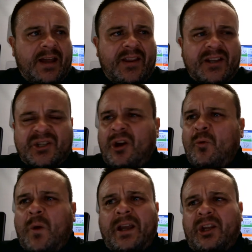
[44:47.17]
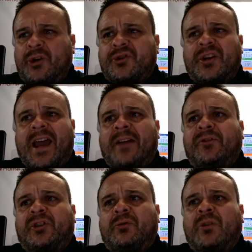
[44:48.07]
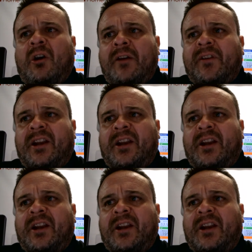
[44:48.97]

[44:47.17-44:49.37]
and there's no way that you should ever do live